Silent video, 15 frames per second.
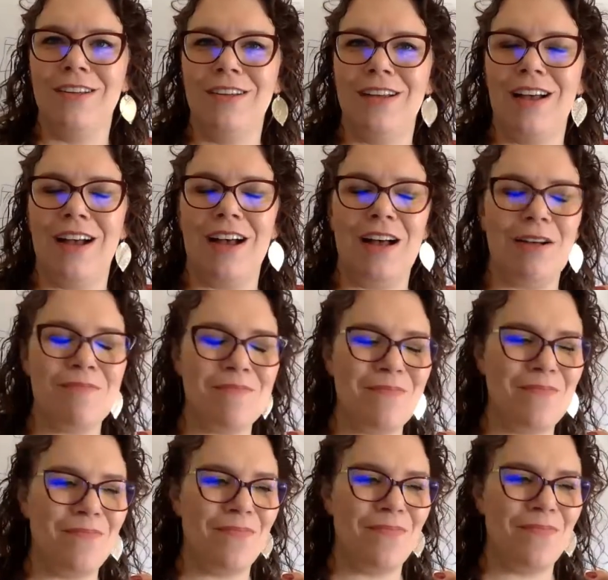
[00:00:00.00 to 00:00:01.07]

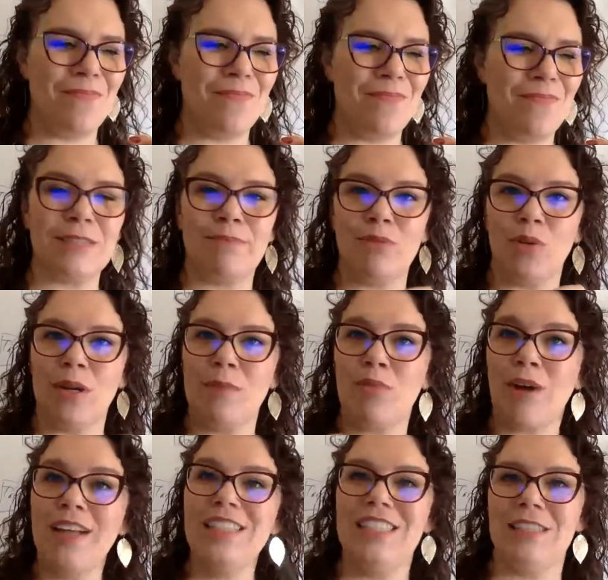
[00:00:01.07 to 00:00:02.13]
um, exploit
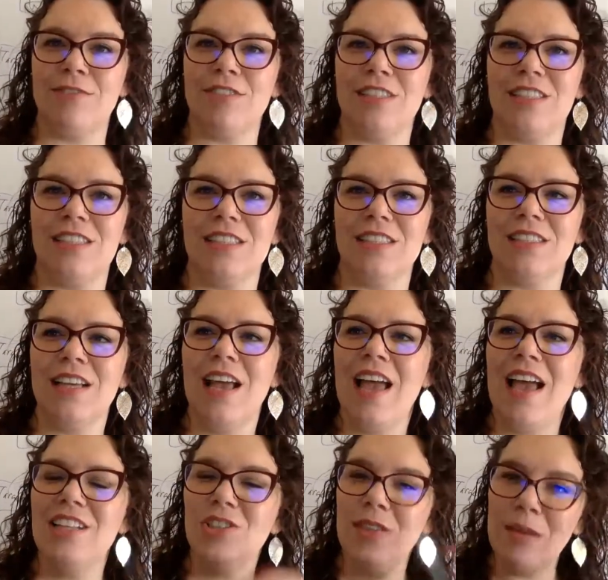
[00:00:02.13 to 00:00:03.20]
price differences.
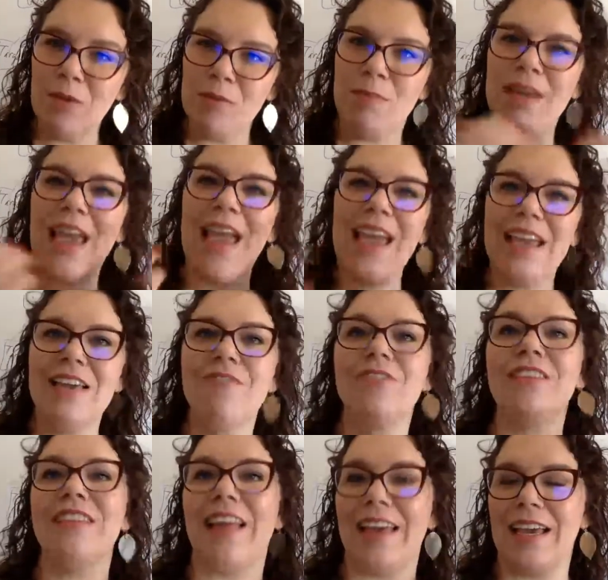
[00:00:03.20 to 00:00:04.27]
And so they would behave
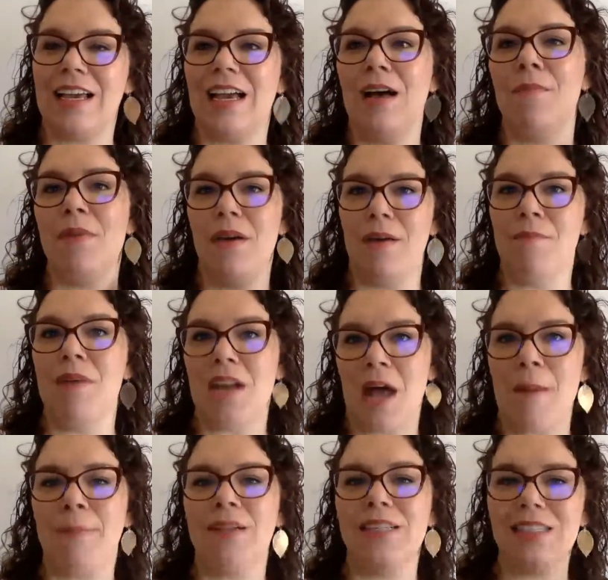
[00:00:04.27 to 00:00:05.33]
like a, a
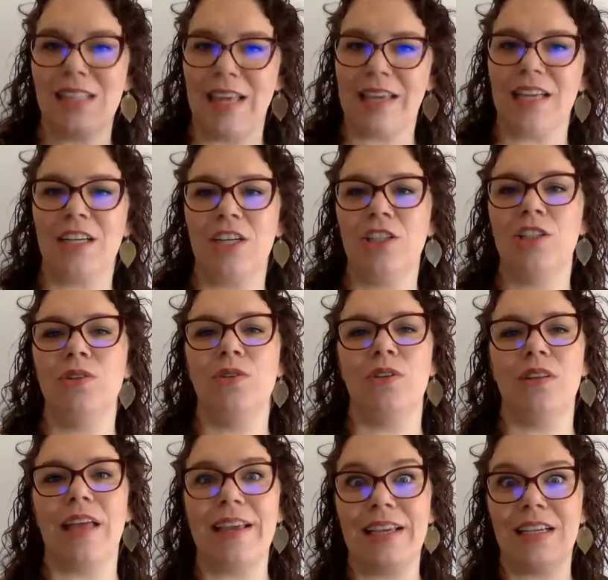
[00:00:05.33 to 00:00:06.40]
monopolist, like a collude,
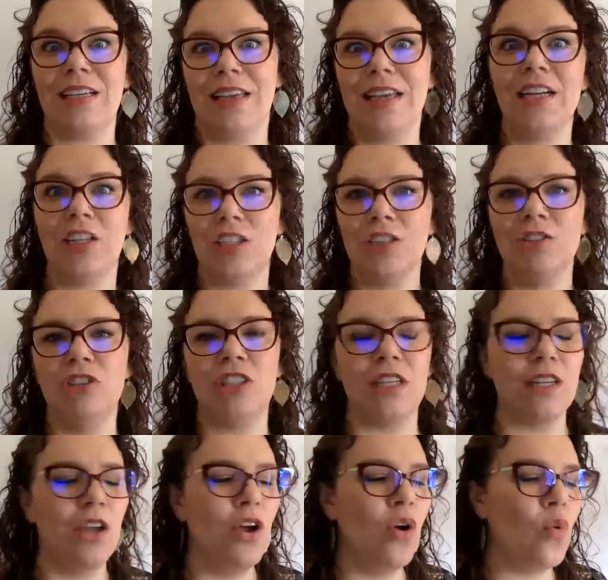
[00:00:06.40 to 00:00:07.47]
like in
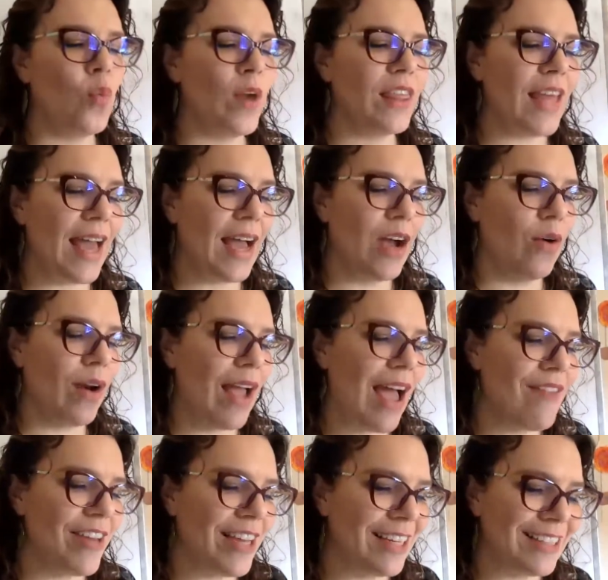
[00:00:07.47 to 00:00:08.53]
collusion without
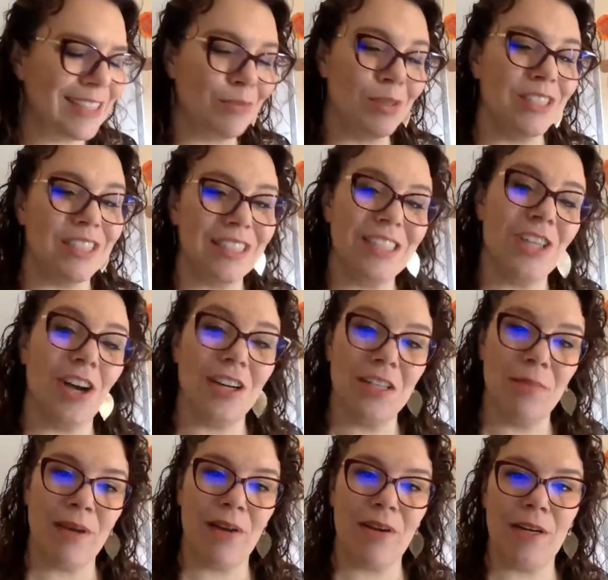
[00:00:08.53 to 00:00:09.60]
having explicitly talked
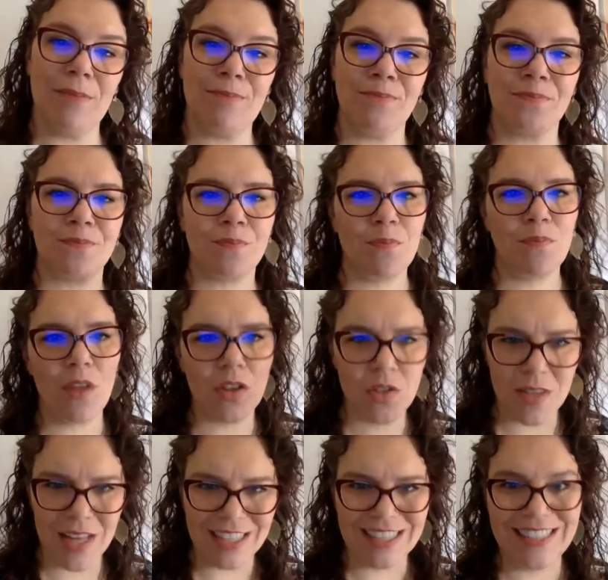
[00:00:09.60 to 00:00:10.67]
about it. So
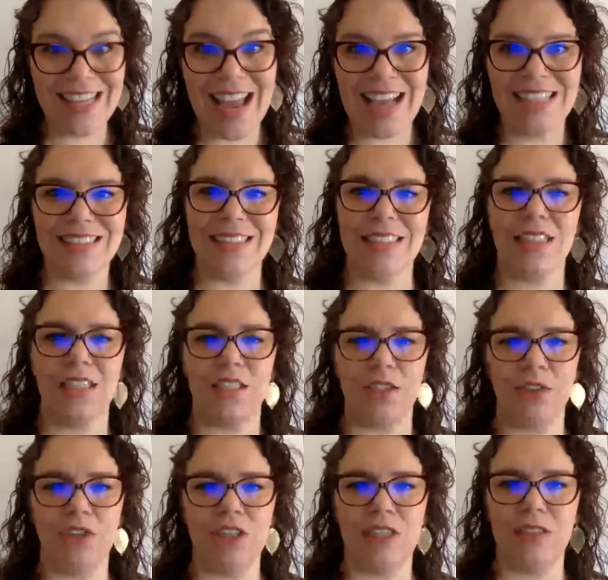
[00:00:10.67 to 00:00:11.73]
that's tacit
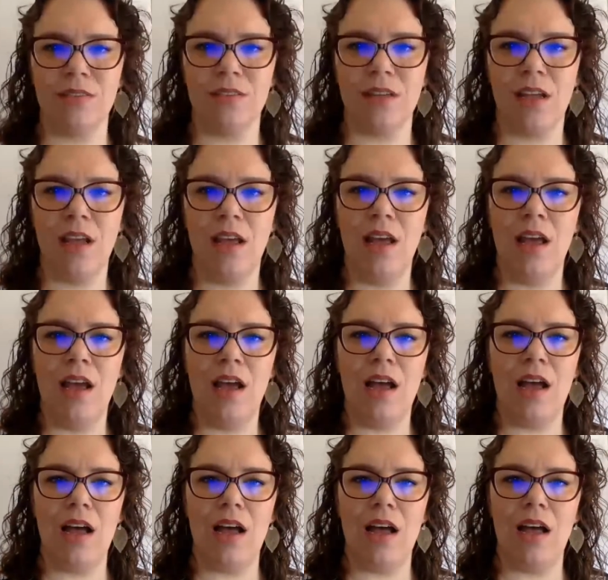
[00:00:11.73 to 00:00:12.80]
collusion.
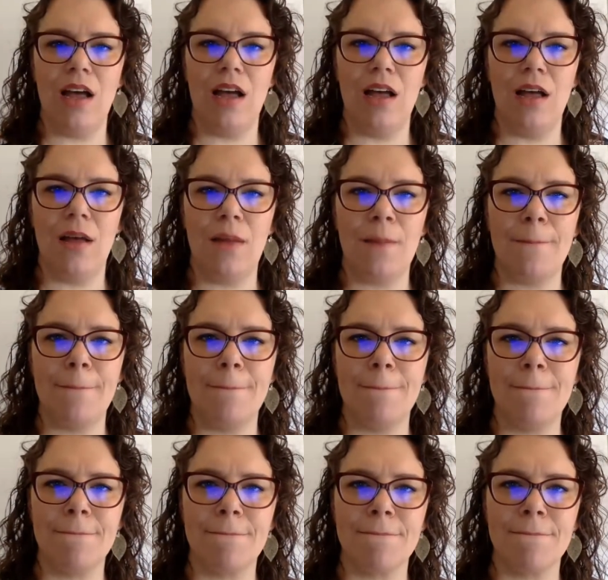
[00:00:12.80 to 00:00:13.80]
Um,